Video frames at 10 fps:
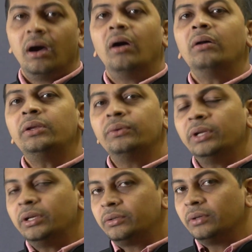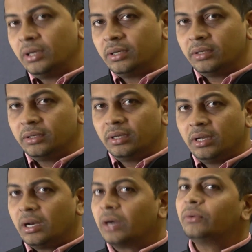All you need to learn,
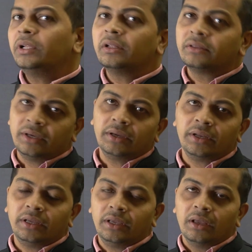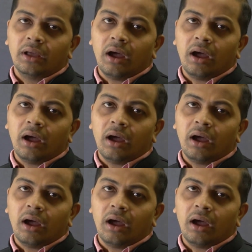not only the theory,